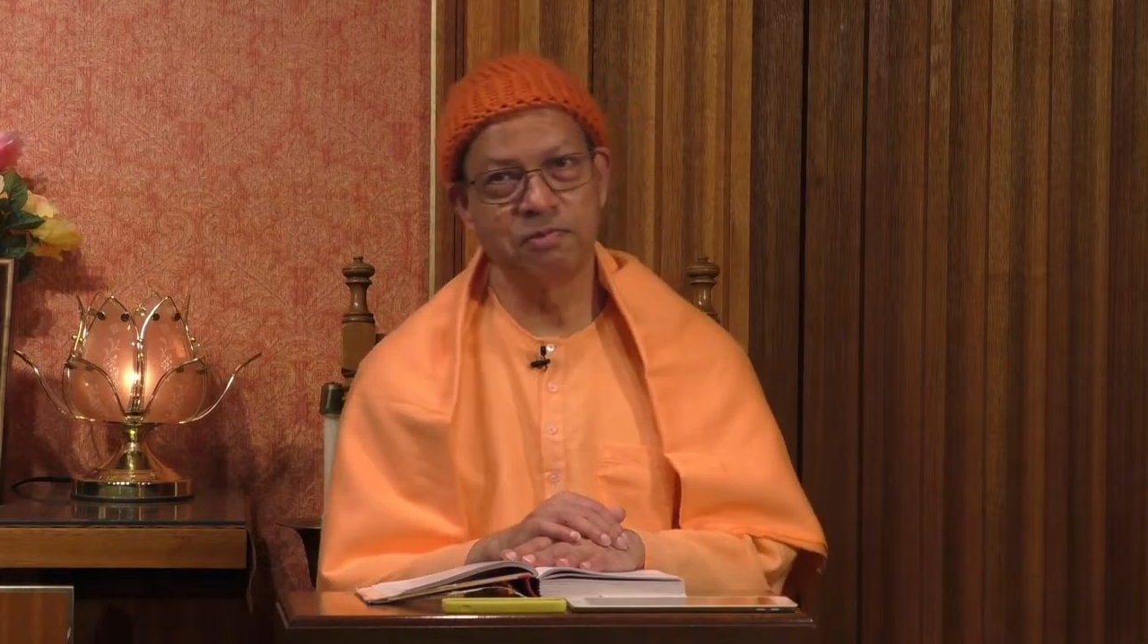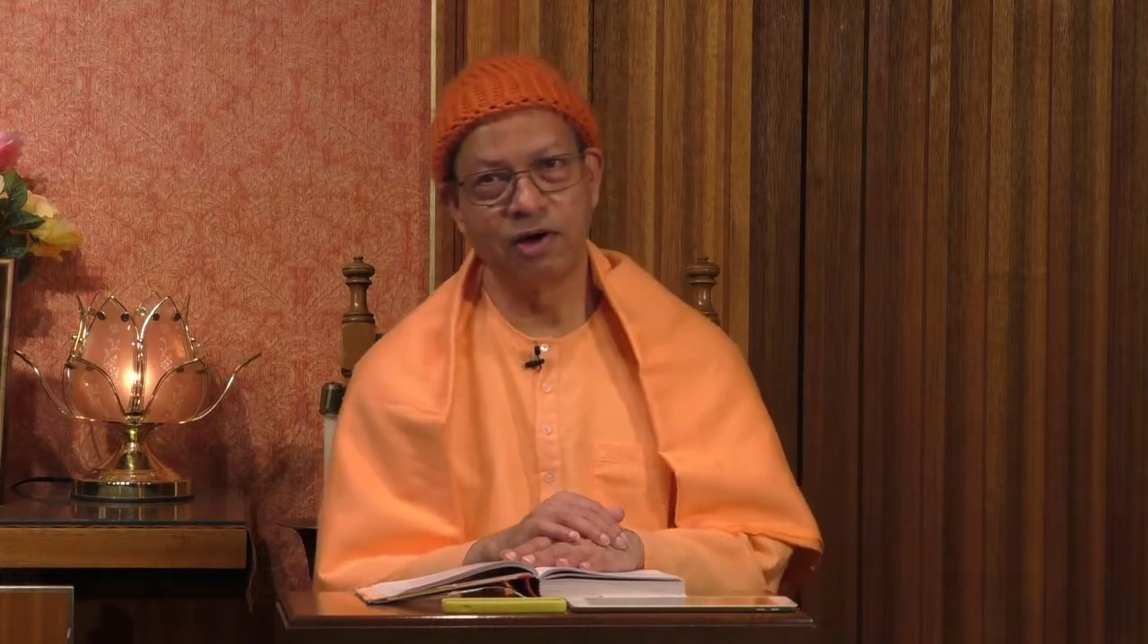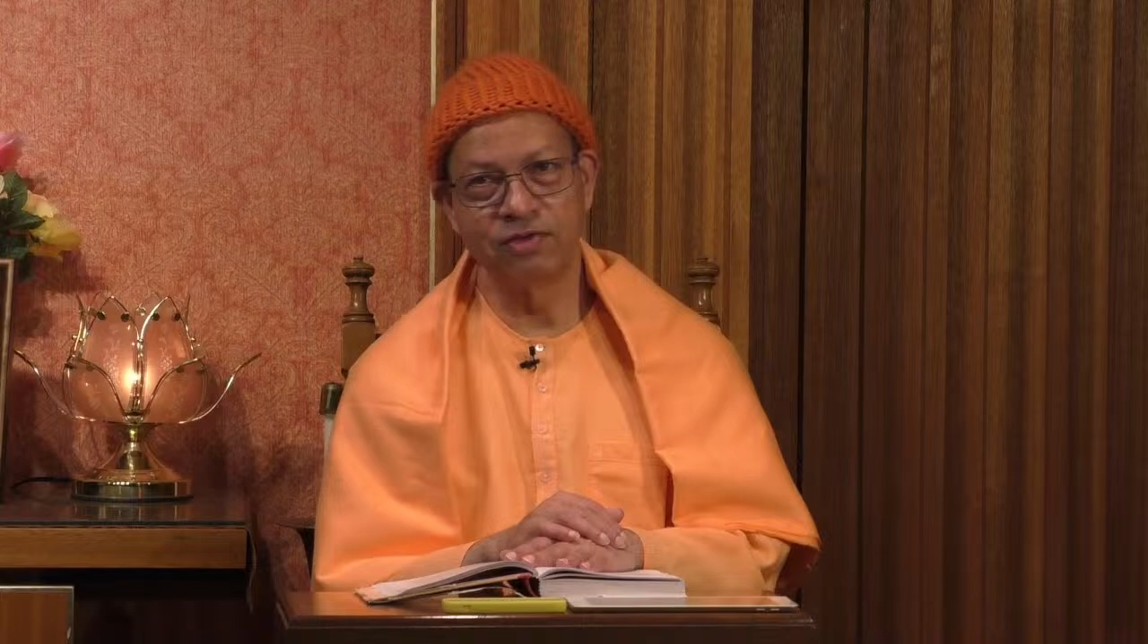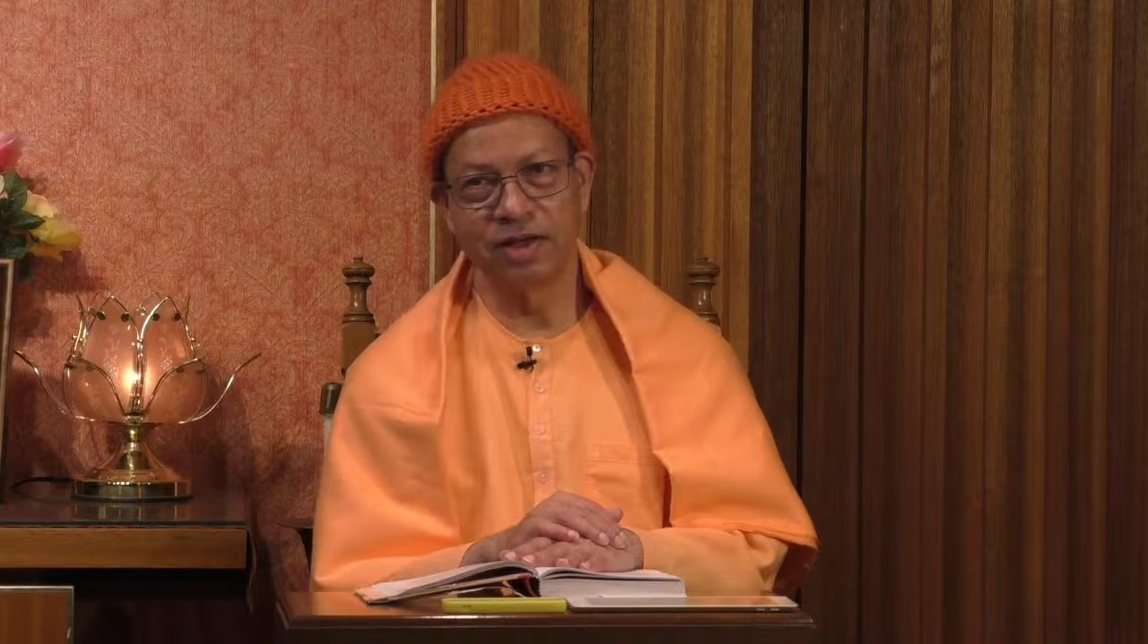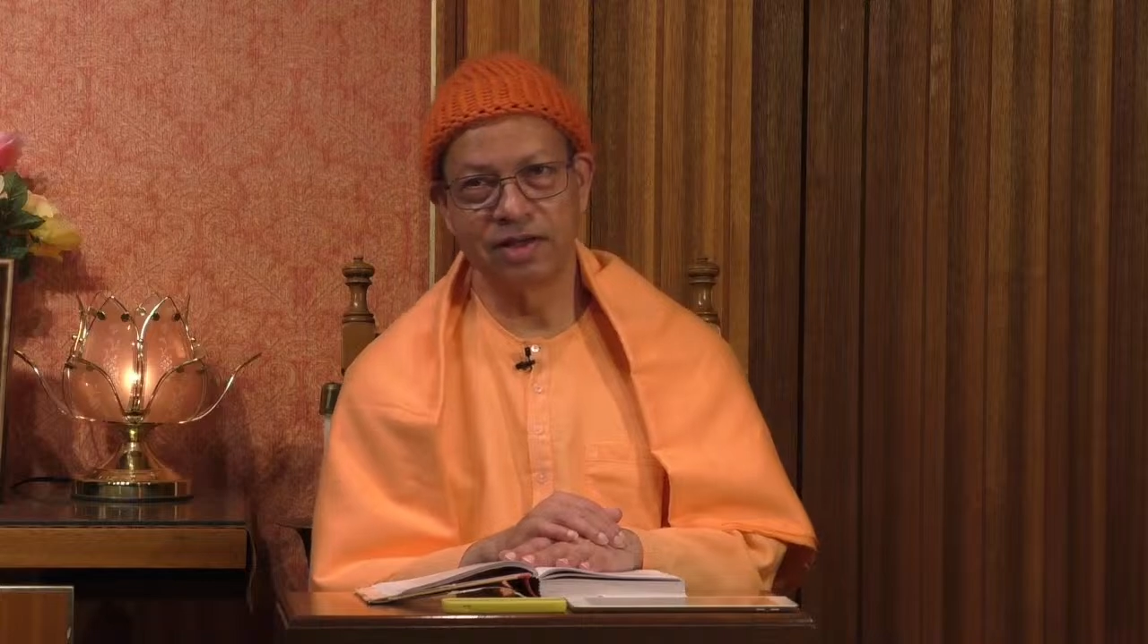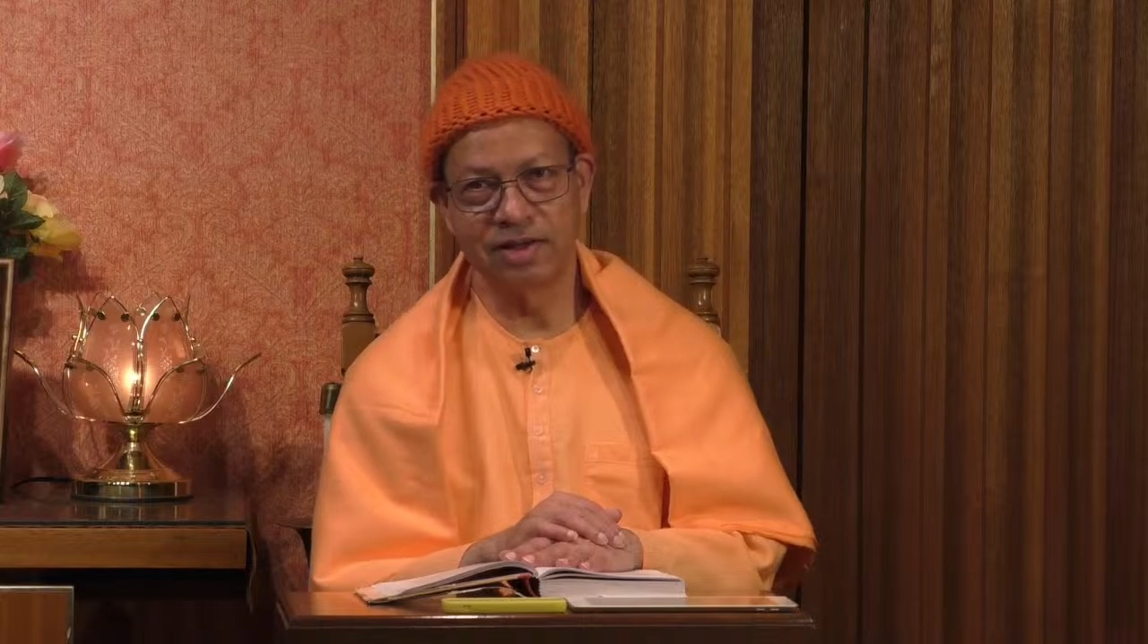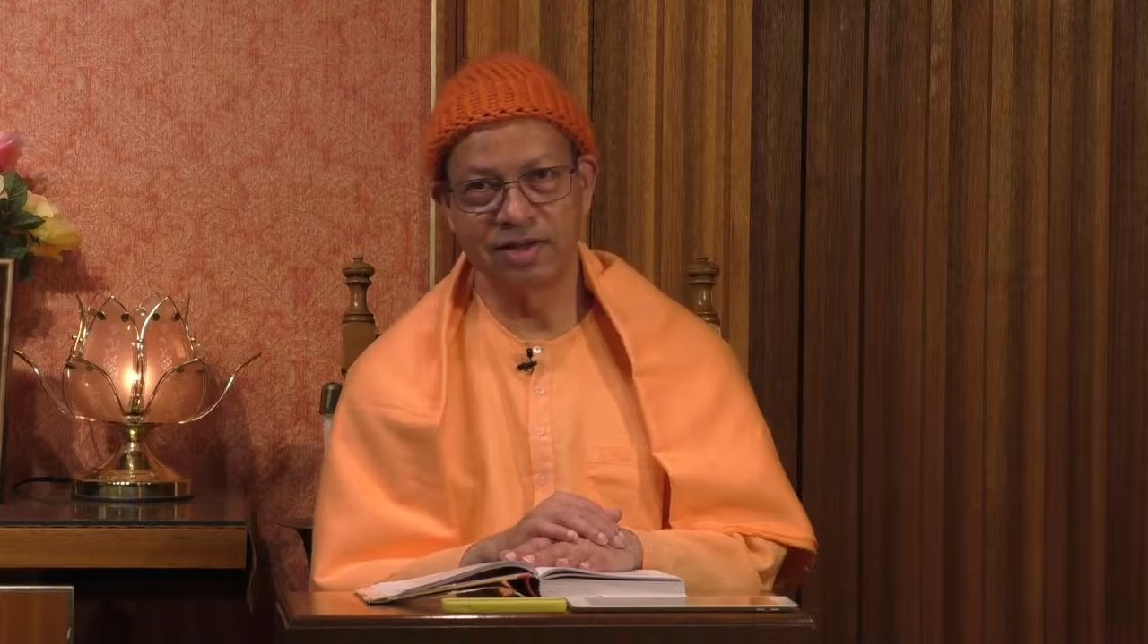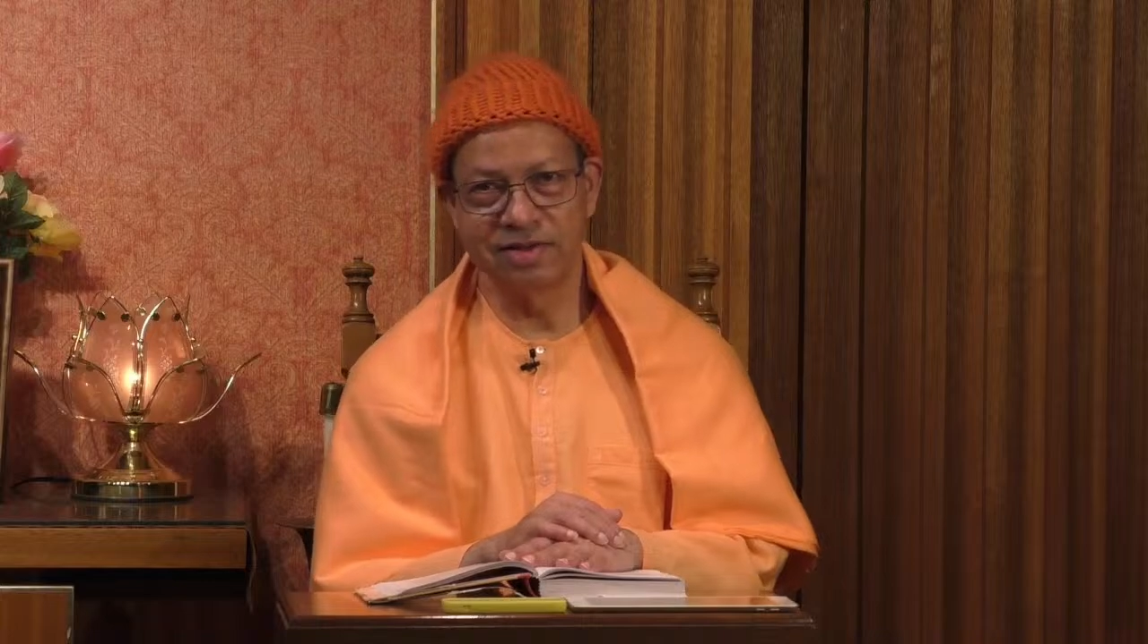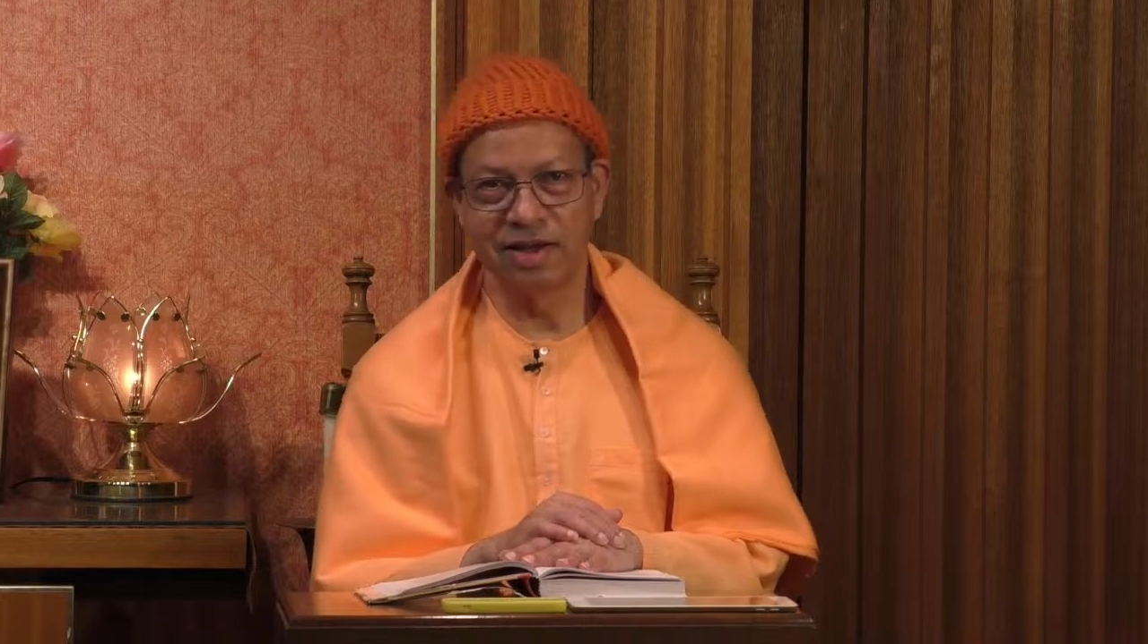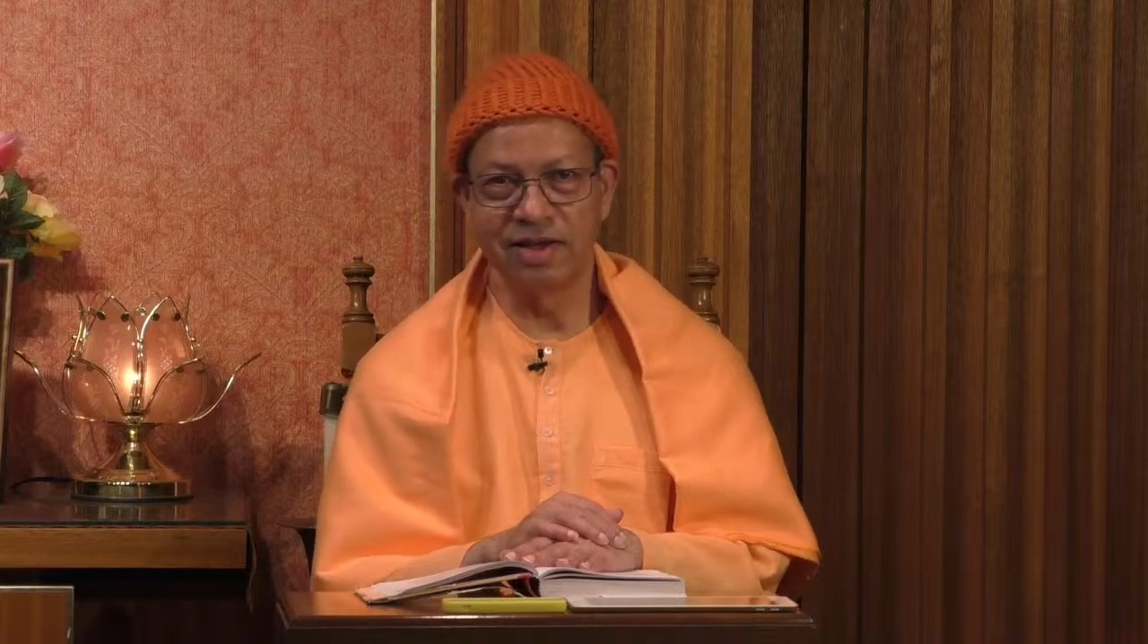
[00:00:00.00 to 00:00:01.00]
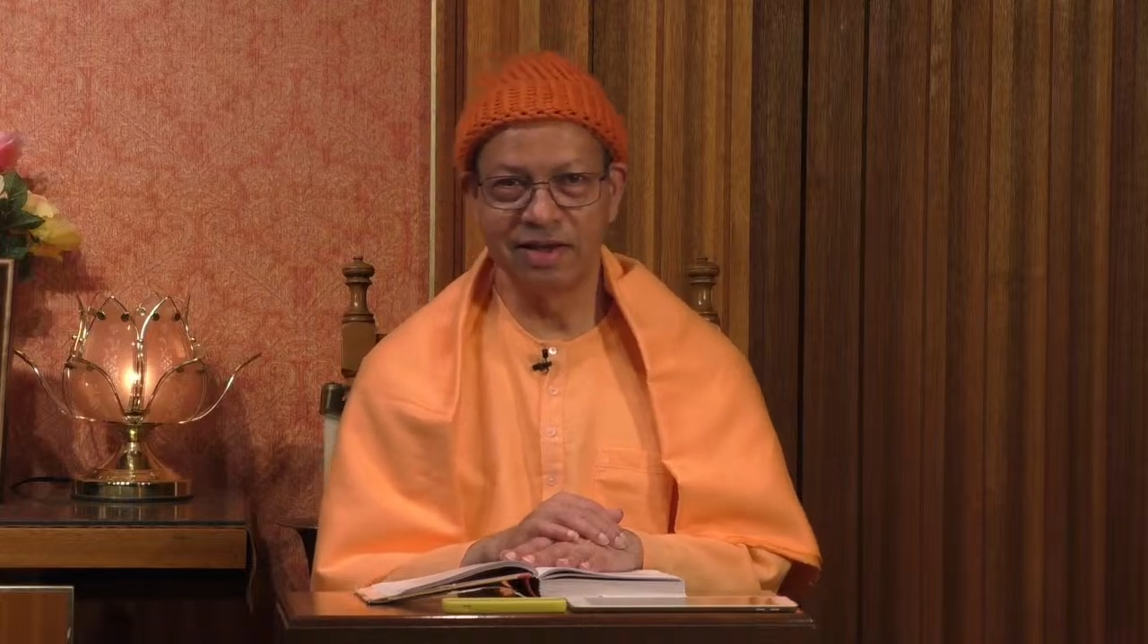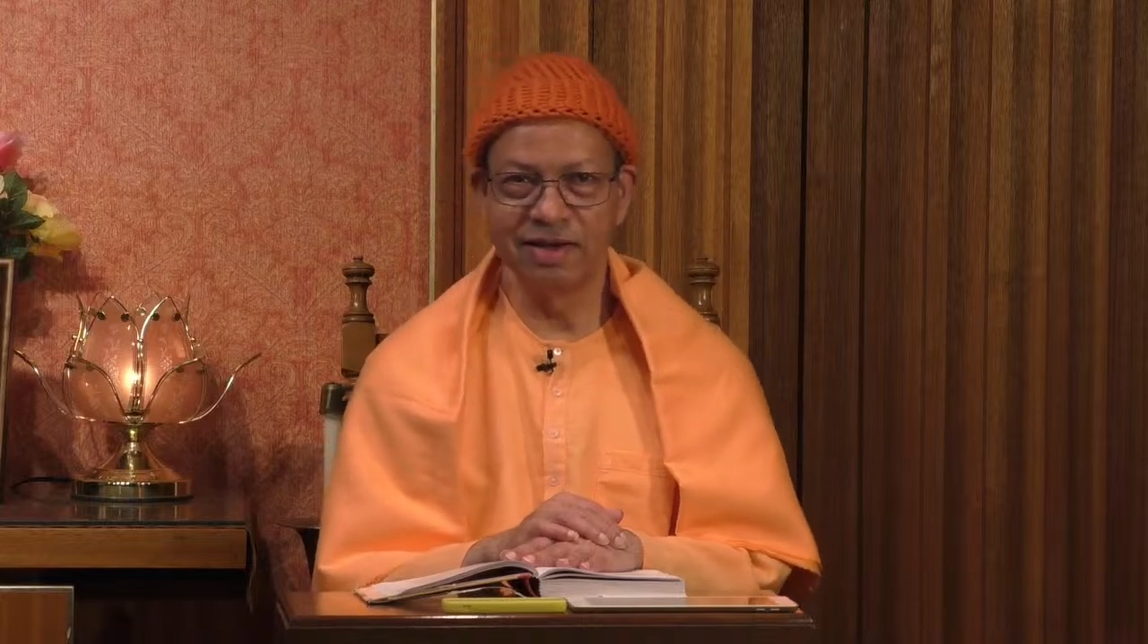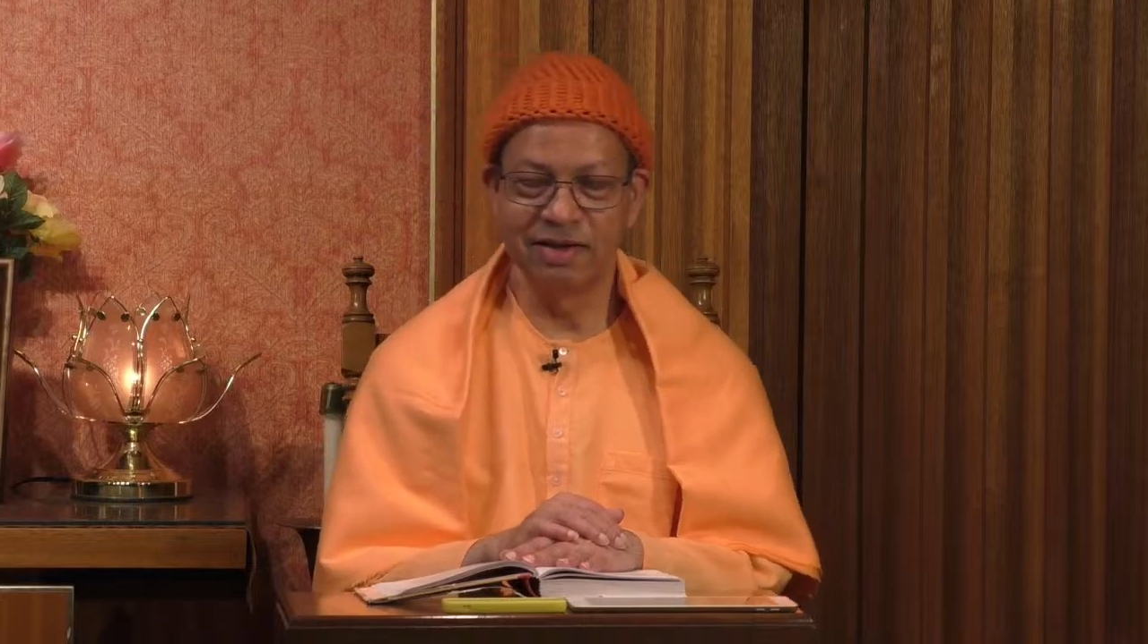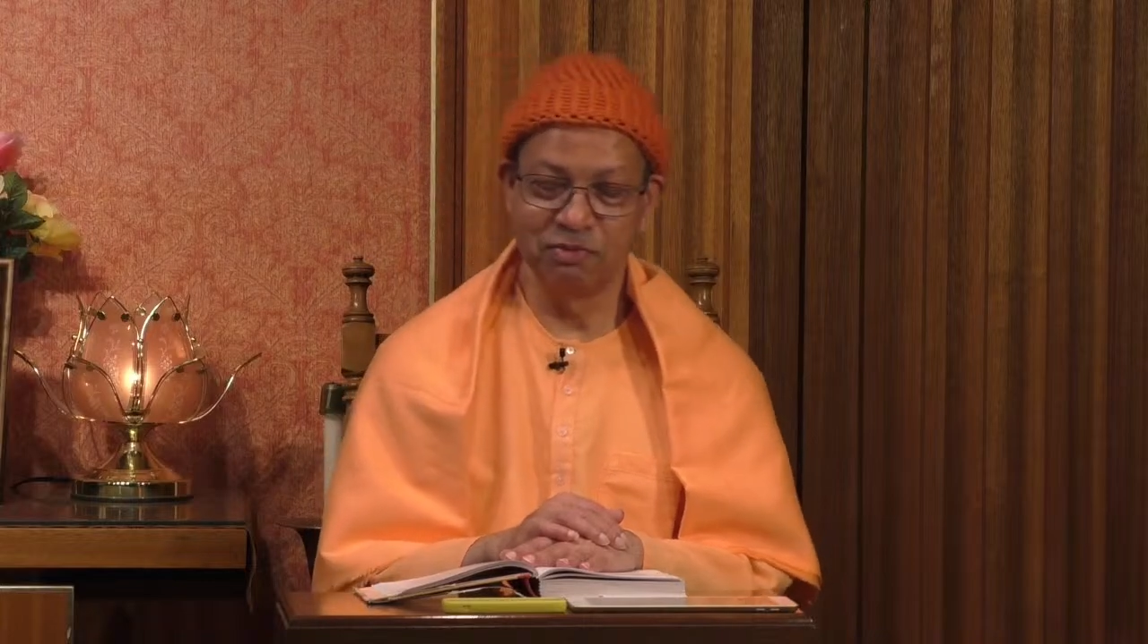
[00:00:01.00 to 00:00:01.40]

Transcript: Bhavanath saying,